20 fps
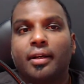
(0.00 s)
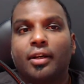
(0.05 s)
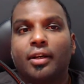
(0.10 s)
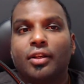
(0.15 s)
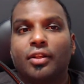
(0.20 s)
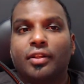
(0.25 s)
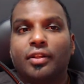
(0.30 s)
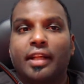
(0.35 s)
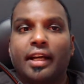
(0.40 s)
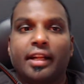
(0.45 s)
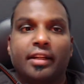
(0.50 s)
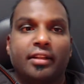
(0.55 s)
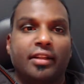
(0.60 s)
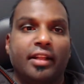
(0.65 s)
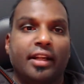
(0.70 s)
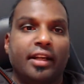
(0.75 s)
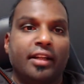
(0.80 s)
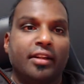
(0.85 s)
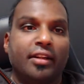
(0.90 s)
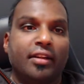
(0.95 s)
That
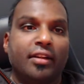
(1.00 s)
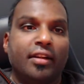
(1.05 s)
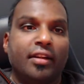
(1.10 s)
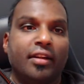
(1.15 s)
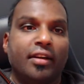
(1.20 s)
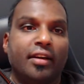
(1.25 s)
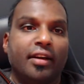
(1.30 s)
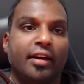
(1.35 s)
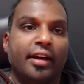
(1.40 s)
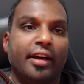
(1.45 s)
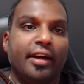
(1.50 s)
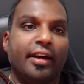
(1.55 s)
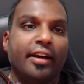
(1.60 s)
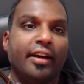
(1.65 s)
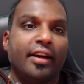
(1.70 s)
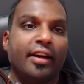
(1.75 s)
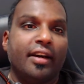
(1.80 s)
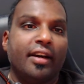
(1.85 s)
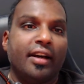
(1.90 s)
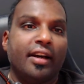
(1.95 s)
then
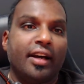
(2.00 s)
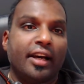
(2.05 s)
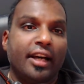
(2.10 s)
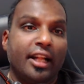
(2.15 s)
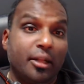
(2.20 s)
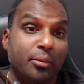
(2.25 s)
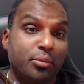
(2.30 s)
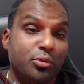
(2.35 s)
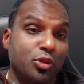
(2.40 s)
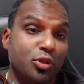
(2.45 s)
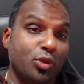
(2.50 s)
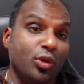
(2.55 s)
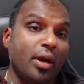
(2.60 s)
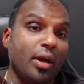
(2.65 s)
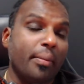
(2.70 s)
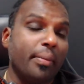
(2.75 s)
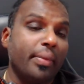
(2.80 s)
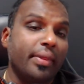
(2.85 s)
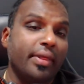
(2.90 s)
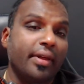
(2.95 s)
helps you
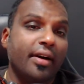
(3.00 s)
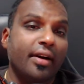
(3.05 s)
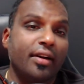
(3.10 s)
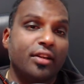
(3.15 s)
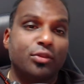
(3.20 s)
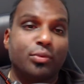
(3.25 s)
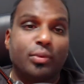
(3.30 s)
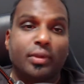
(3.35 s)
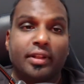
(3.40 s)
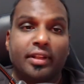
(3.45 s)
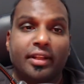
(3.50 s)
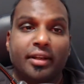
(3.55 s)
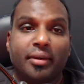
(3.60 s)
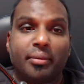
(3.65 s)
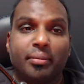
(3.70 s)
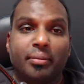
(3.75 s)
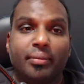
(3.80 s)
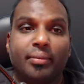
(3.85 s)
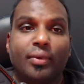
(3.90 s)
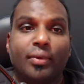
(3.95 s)
empathize with
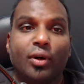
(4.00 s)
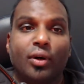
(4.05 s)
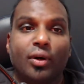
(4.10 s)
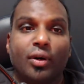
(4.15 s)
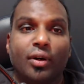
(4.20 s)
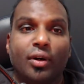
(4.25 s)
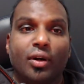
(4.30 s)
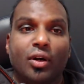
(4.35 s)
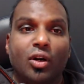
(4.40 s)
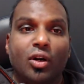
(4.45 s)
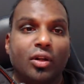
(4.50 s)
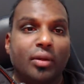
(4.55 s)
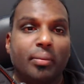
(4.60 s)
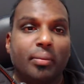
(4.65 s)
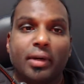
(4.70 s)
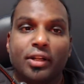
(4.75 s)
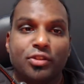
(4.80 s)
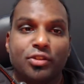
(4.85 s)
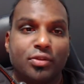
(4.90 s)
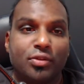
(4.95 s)
them on a
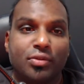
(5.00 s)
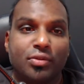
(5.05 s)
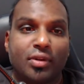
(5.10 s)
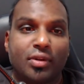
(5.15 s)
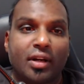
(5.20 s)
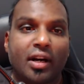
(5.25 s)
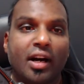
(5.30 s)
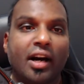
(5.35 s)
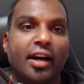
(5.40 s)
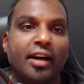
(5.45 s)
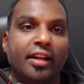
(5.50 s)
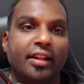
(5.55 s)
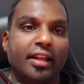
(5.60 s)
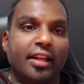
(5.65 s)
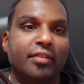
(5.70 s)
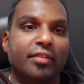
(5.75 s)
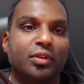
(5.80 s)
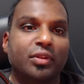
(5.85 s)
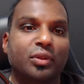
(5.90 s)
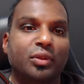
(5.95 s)
much higher
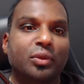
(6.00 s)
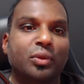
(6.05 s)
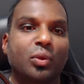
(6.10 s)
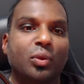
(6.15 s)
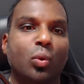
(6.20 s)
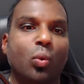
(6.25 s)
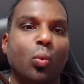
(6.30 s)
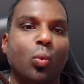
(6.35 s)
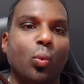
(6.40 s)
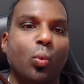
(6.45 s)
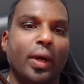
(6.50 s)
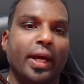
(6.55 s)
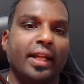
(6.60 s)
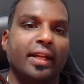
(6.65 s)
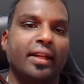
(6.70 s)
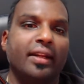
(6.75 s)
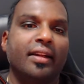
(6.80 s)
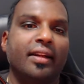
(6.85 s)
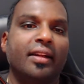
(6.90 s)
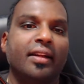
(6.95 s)
level
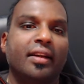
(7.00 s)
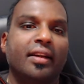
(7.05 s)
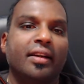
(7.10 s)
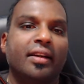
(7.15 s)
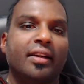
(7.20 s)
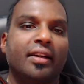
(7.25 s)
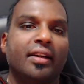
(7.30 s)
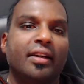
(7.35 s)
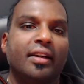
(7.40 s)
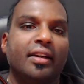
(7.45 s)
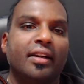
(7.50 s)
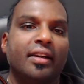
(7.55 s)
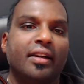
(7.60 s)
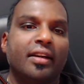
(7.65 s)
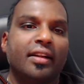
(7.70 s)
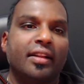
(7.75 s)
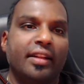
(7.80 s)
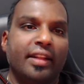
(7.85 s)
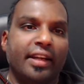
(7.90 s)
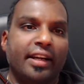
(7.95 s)
when
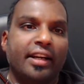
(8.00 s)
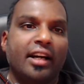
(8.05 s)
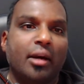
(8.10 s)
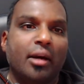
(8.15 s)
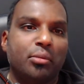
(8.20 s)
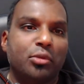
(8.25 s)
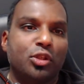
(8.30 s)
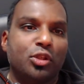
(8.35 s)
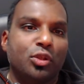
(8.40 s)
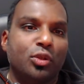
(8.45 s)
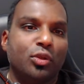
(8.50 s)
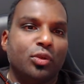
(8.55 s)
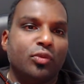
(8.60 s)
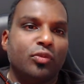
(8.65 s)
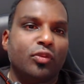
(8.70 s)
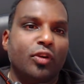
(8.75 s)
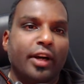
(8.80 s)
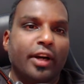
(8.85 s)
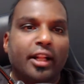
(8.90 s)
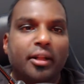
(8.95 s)
they come to you
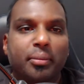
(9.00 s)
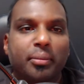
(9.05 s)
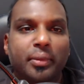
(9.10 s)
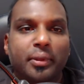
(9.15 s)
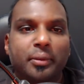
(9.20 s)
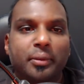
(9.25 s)
for help.